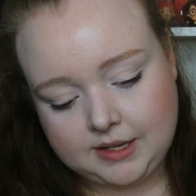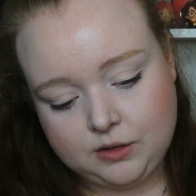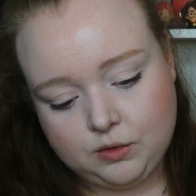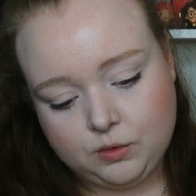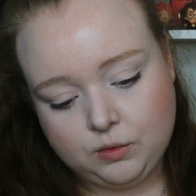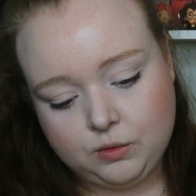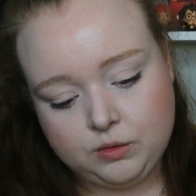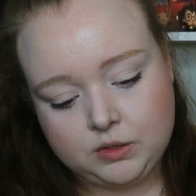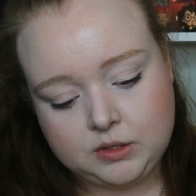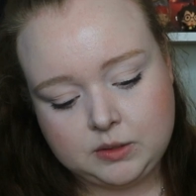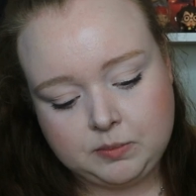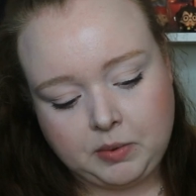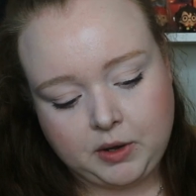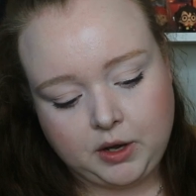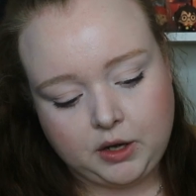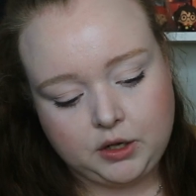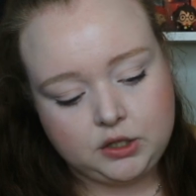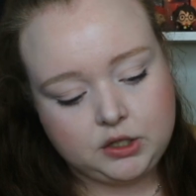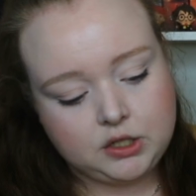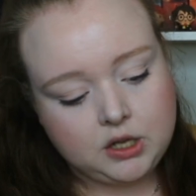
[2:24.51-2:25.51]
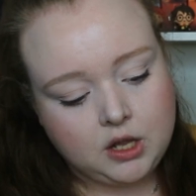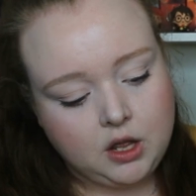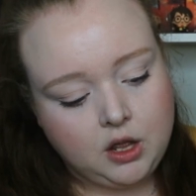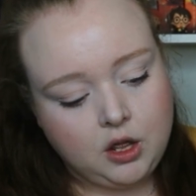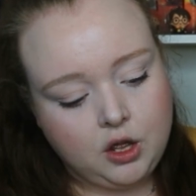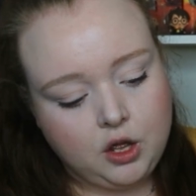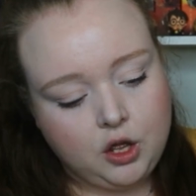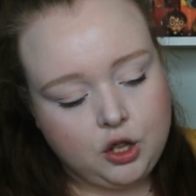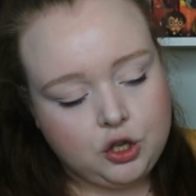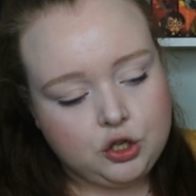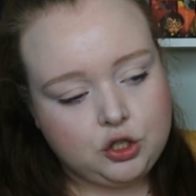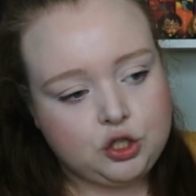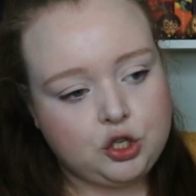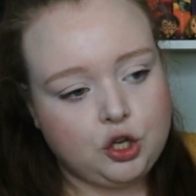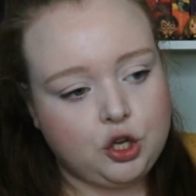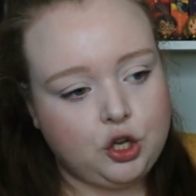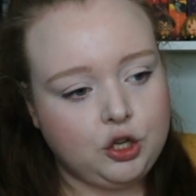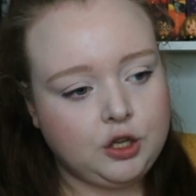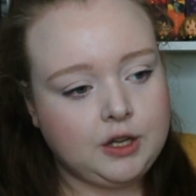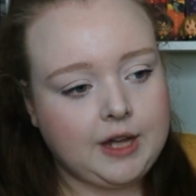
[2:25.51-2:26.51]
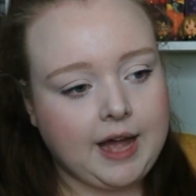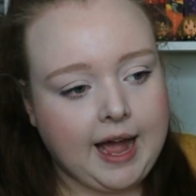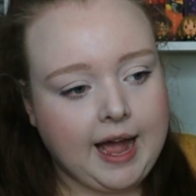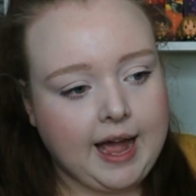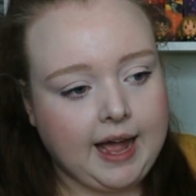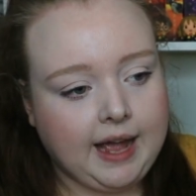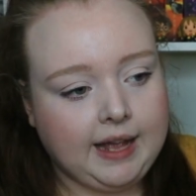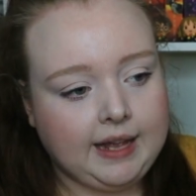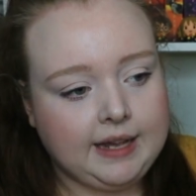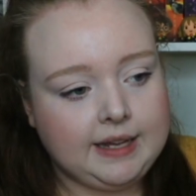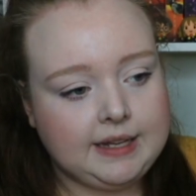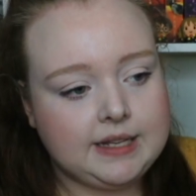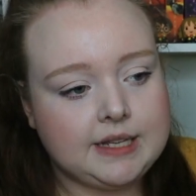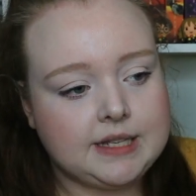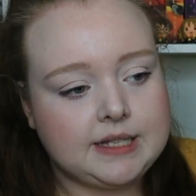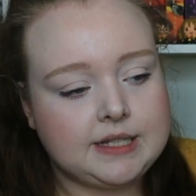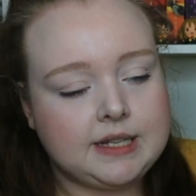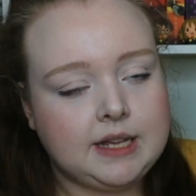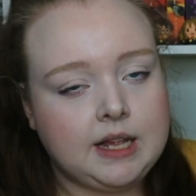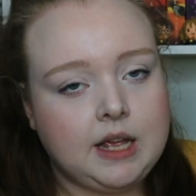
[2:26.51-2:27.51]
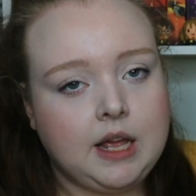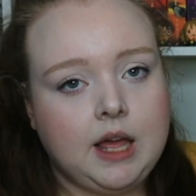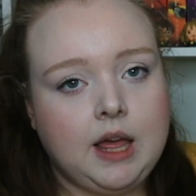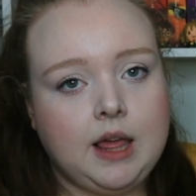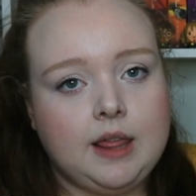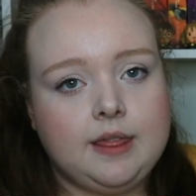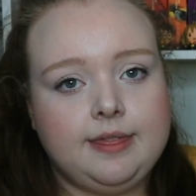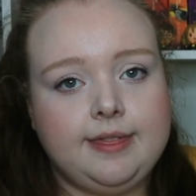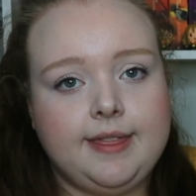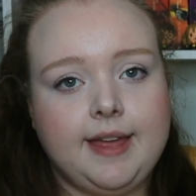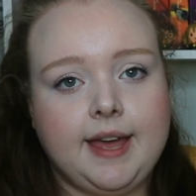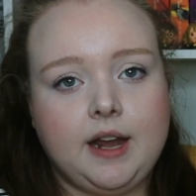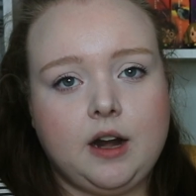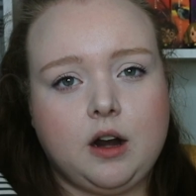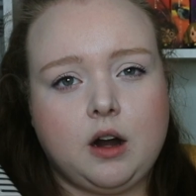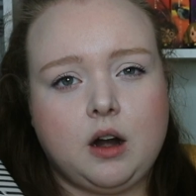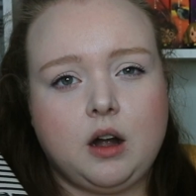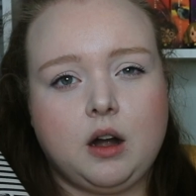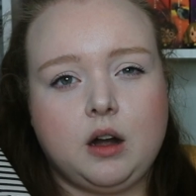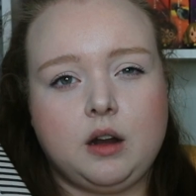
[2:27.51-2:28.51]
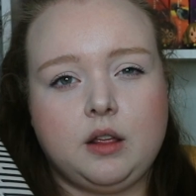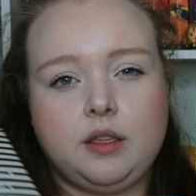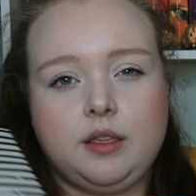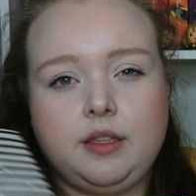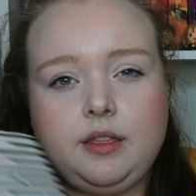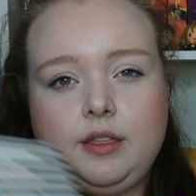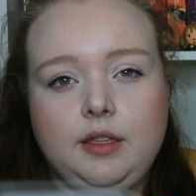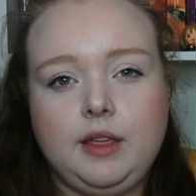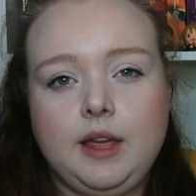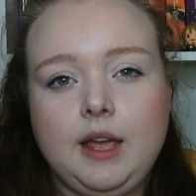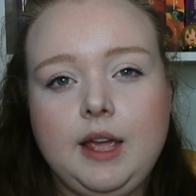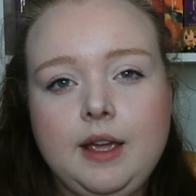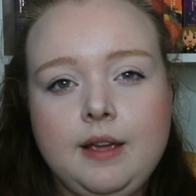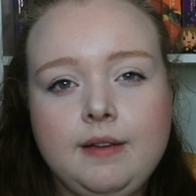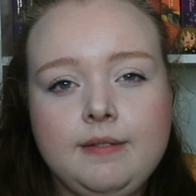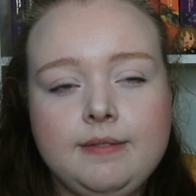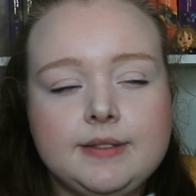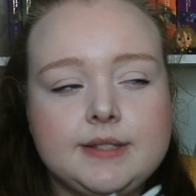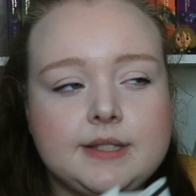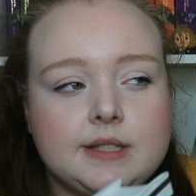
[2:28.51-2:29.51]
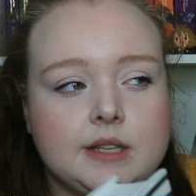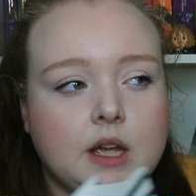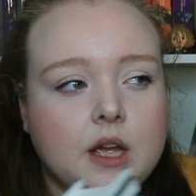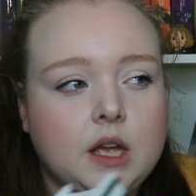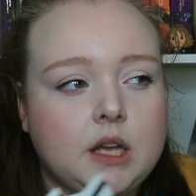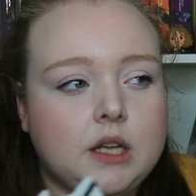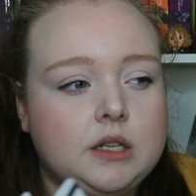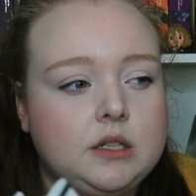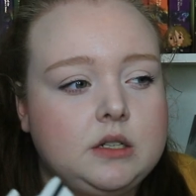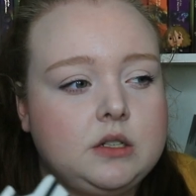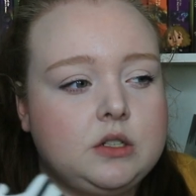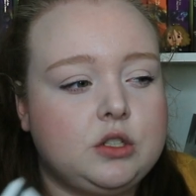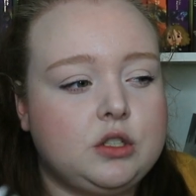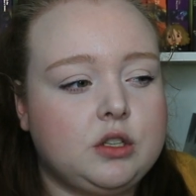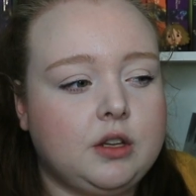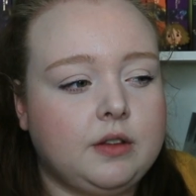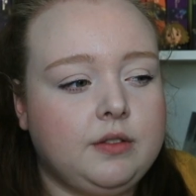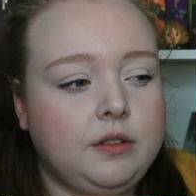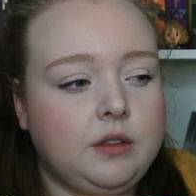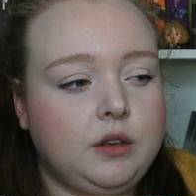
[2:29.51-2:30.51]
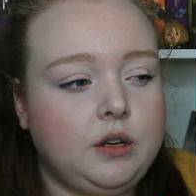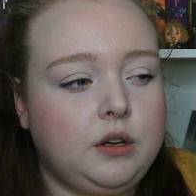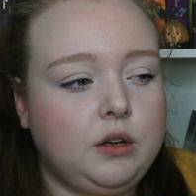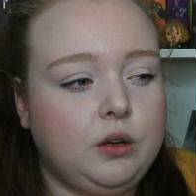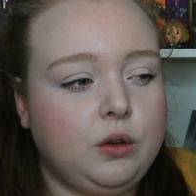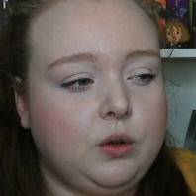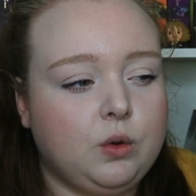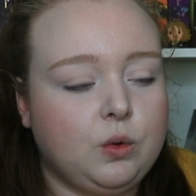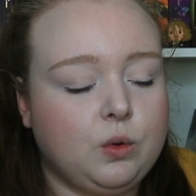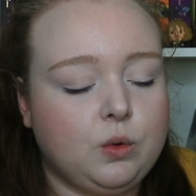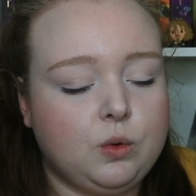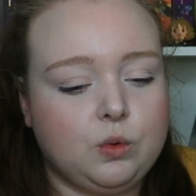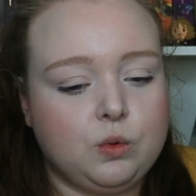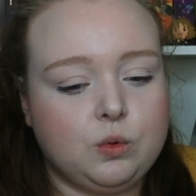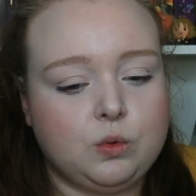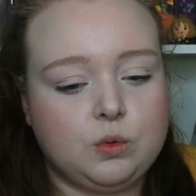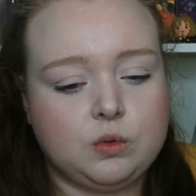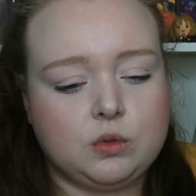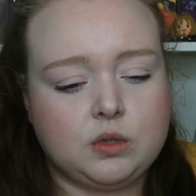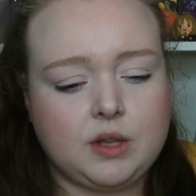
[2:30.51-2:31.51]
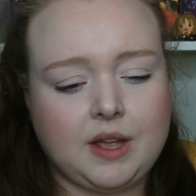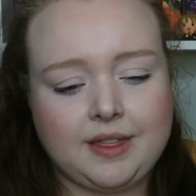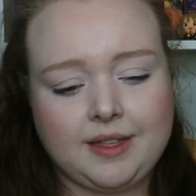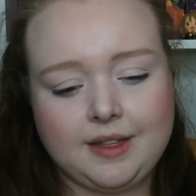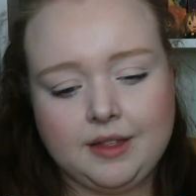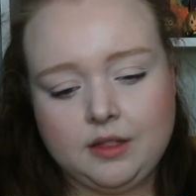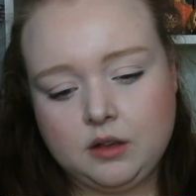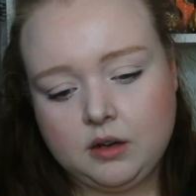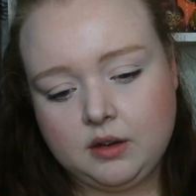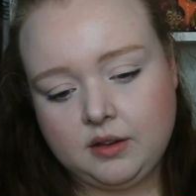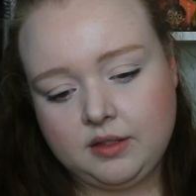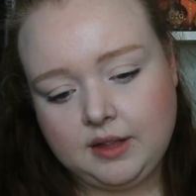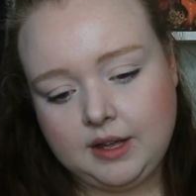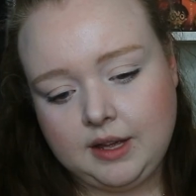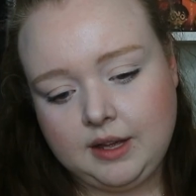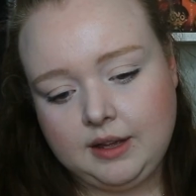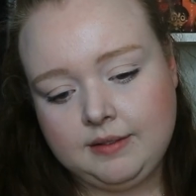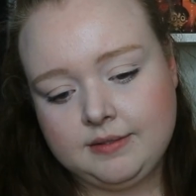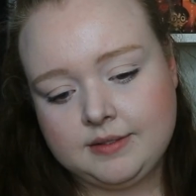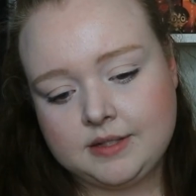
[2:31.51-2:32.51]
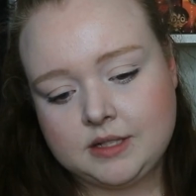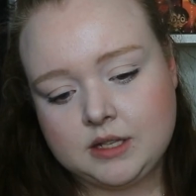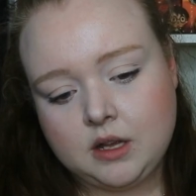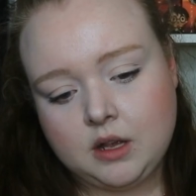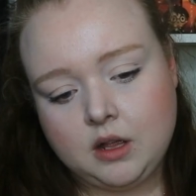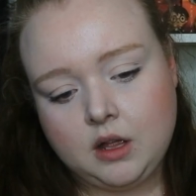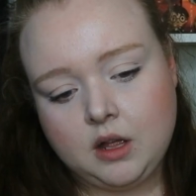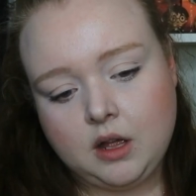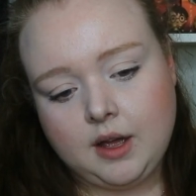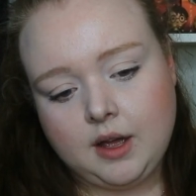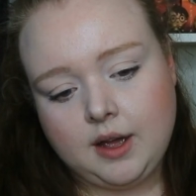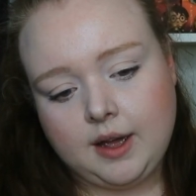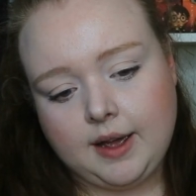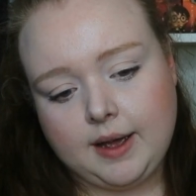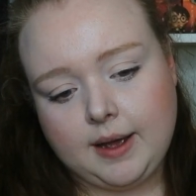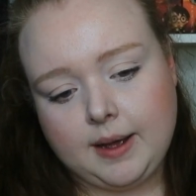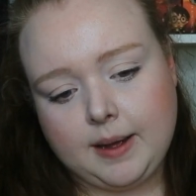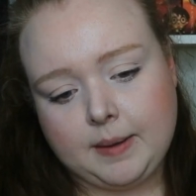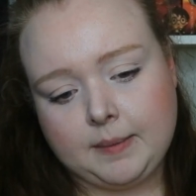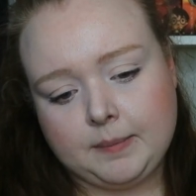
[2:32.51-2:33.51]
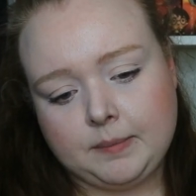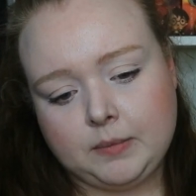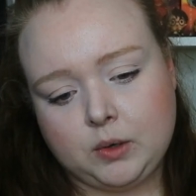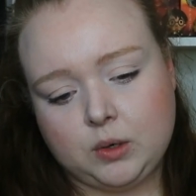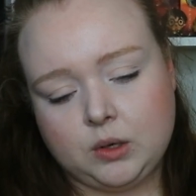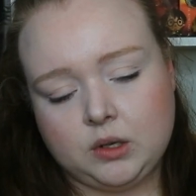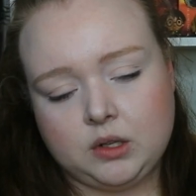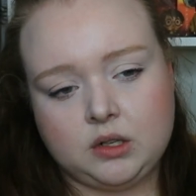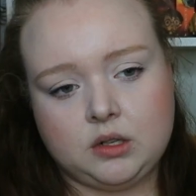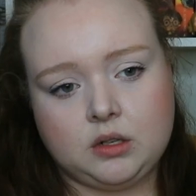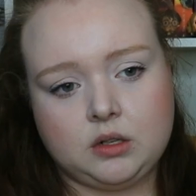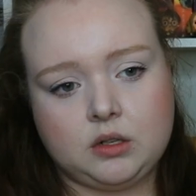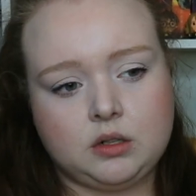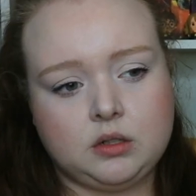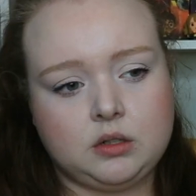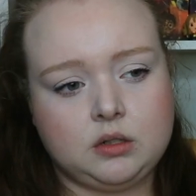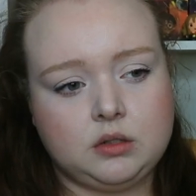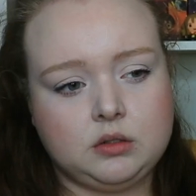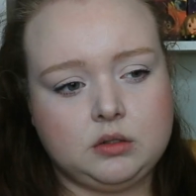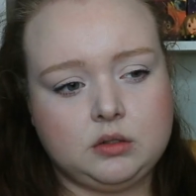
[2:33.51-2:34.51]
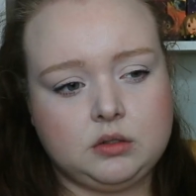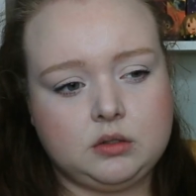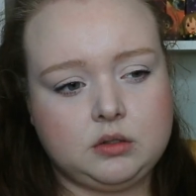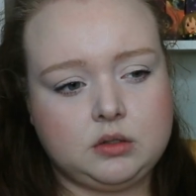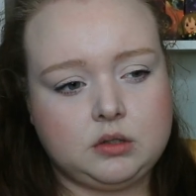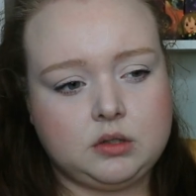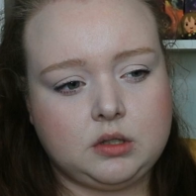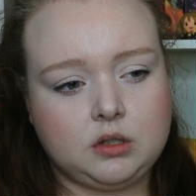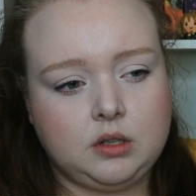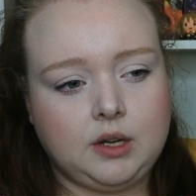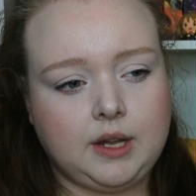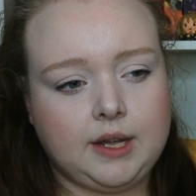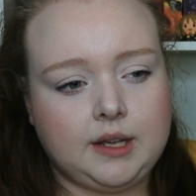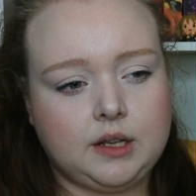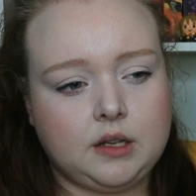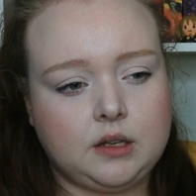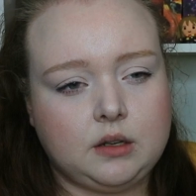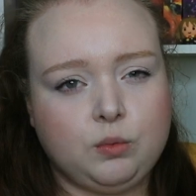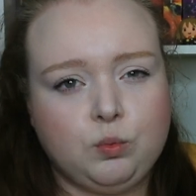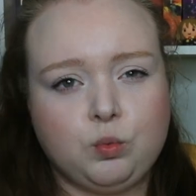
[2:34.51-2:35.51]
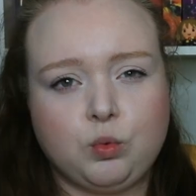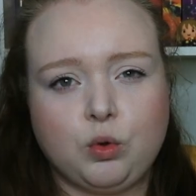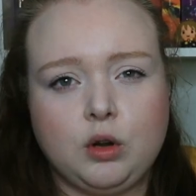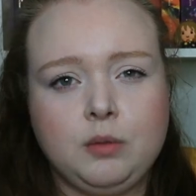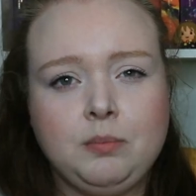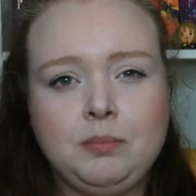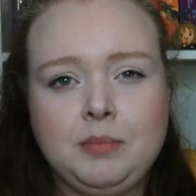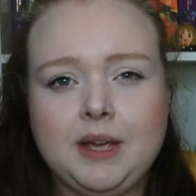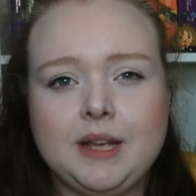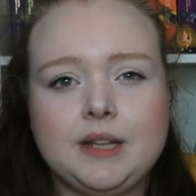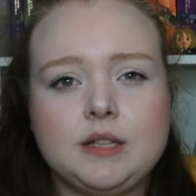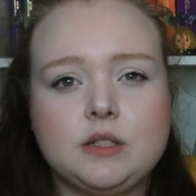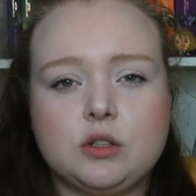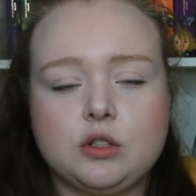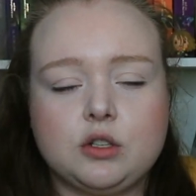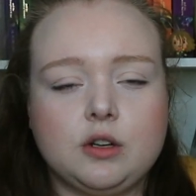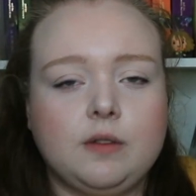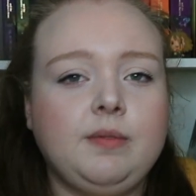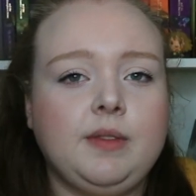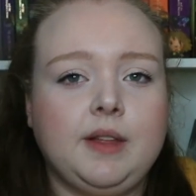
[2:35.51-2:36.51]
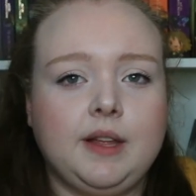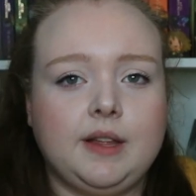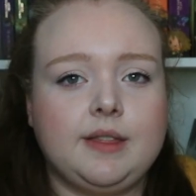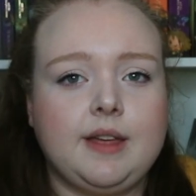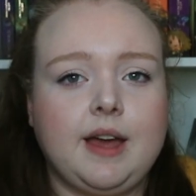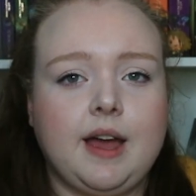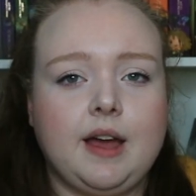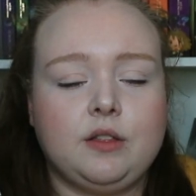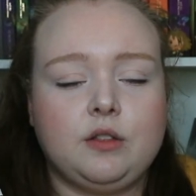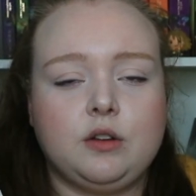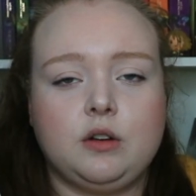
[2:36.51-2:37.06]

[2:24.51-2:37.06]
I know it's about 2 guys that are thieves and something goes, I think they're thieves, or they're like roommates or something like that.